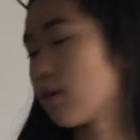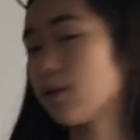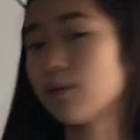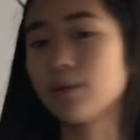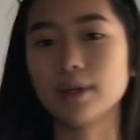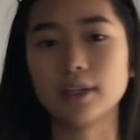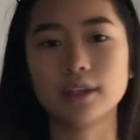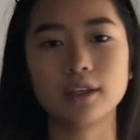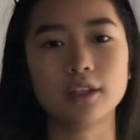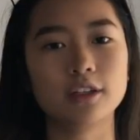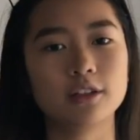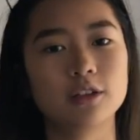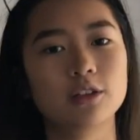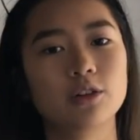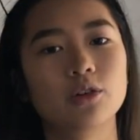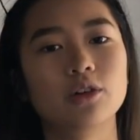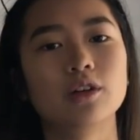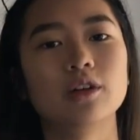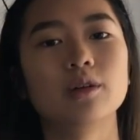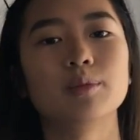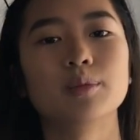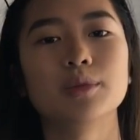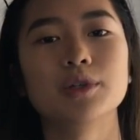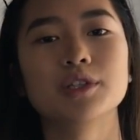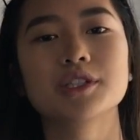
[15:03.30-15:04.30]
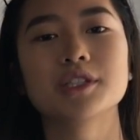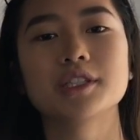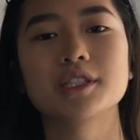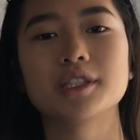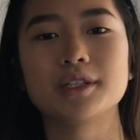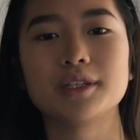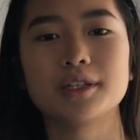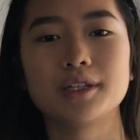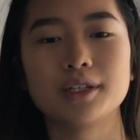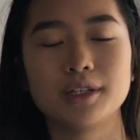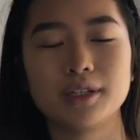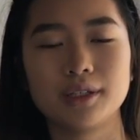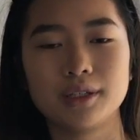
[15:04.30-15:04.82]
with the
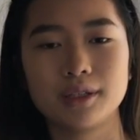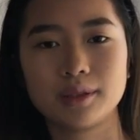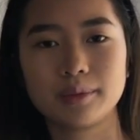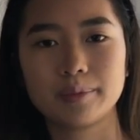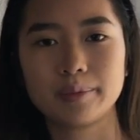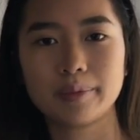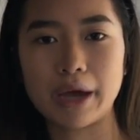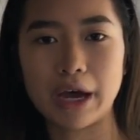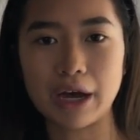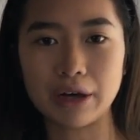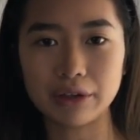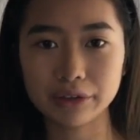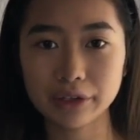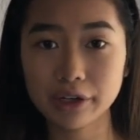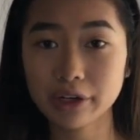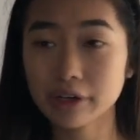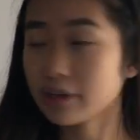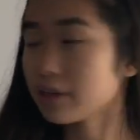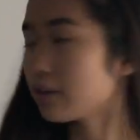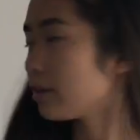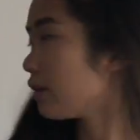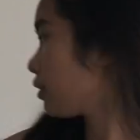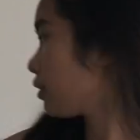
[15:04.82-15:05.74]
Mercier powder.